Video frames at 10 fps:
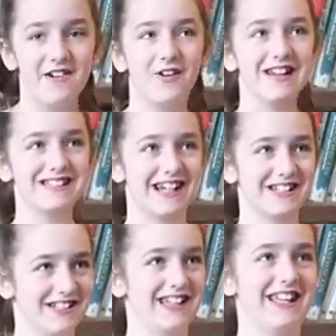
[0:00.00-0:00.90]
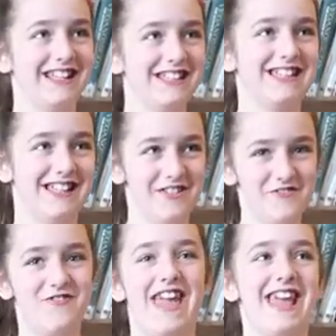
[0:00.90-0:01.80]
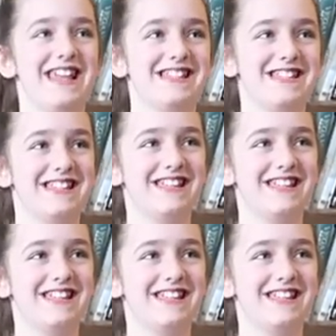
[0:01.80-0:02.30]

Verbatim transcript: I'm always scared to like see the this face. This is the part.